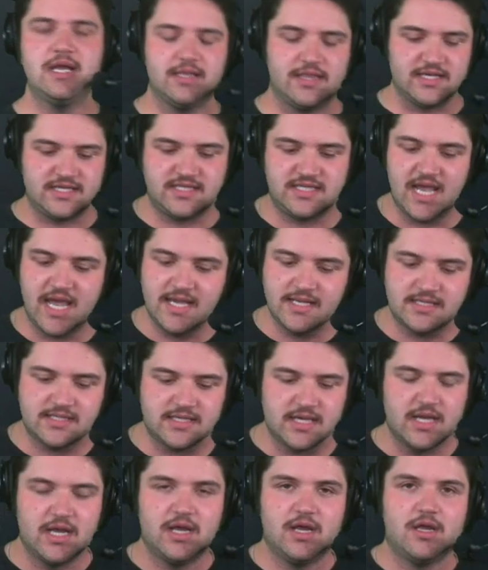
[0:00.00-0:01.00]
The
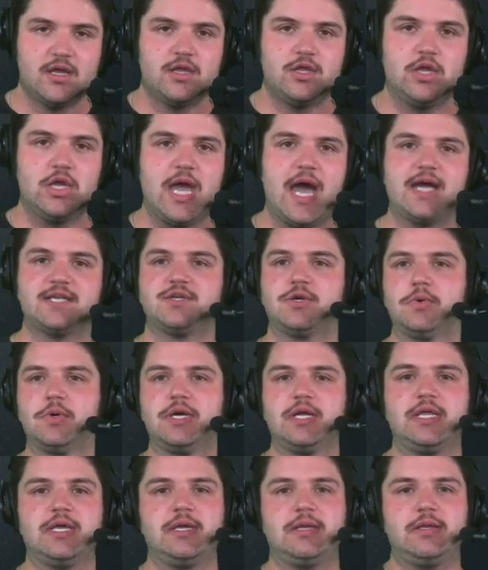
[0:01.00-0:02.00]
Saints, you guys are
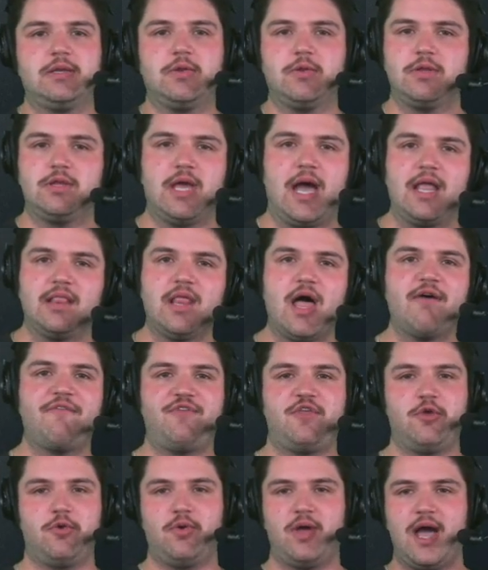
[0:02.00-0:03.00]
really I love
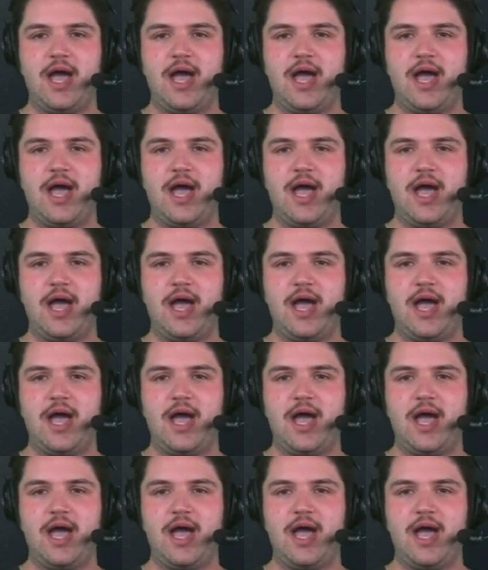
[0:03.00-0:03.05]
you.